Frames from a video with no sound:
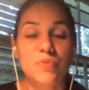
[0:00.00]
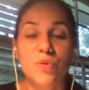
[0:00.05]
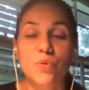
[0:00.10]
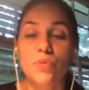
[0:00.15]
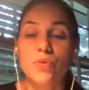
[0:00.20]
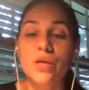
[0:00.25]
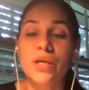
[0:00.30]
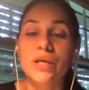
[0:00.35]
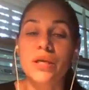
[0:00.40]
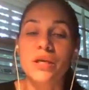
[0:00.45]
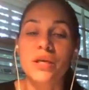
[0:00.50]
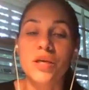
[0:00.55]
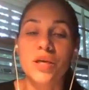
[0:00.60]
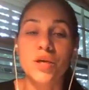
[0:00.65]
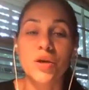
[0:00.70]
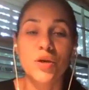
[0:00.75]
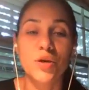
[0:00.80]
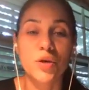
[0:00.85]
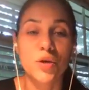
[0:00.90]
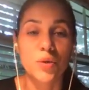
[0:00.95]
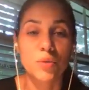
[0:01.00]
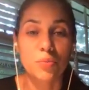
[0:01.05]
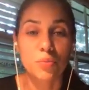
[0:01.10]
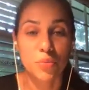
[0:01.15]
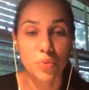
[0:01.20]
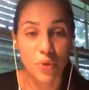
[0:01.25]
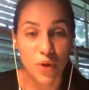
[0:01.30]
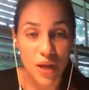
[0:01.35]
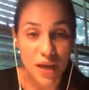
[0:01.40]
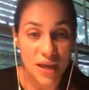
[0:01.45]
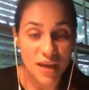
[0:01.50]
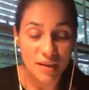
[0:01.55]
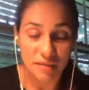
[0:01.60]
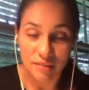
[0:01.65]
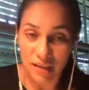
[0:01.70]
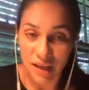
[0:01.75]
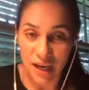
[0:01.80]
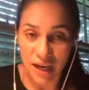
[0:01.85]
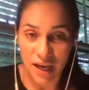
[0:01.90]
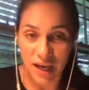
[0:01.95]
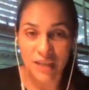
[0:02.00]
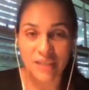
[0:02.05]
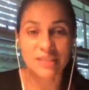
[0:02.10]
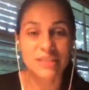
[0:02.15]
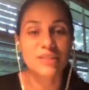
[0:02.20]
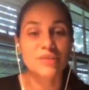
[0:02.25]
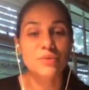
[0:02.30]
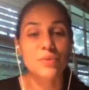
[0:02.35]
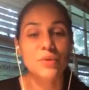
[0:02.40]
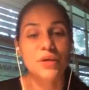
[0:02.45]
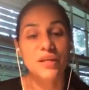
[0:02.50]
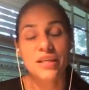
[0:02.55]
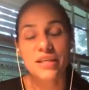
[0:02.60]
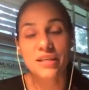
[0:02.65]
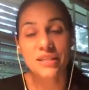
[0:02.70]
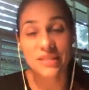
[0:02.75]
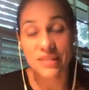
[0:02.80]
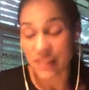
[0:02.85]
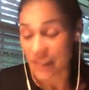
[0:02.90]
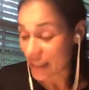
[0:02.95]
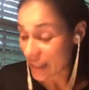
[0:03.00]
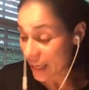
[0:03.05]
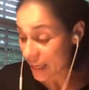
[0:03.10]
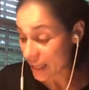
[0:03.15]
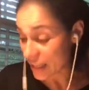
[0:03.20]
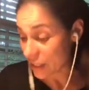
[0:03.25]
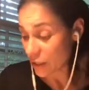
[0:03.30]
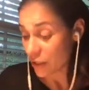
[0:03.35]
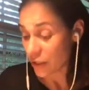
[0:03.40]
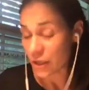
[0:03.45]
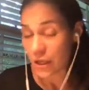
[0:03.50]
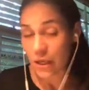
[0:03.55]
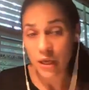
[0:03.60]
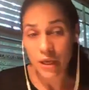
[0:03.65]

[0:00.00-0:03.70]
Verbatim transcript: we pray a lot, we're here together.